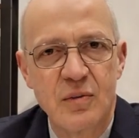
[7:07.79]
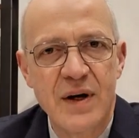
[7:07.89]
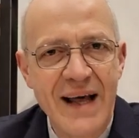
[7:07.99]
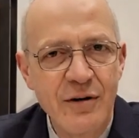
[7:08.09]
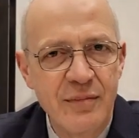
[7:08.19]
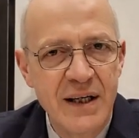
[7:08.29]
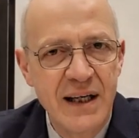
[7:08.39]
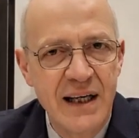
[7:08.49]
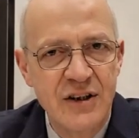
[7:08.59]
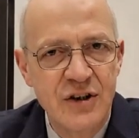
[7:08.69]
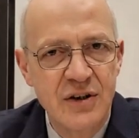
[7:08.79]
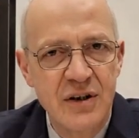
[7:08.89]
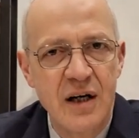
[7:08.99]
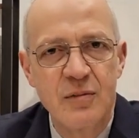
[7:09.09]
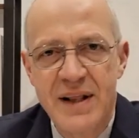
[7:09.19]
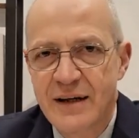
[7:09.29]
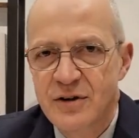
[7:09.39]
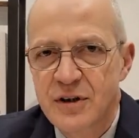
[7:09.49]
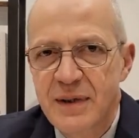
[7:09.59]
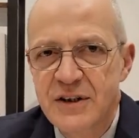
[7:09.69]
without medication and
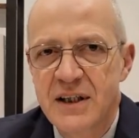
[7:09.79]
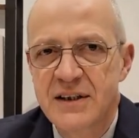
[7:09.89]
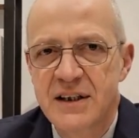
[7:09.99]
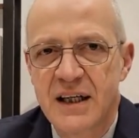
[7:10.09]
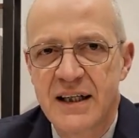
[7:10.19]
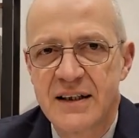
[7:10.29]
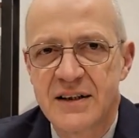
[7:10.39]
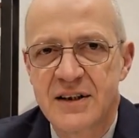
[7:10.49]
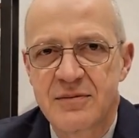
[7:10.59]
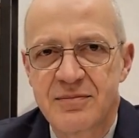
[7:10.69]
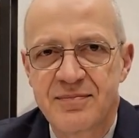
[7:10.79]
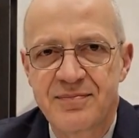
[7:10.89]
without specialist diets.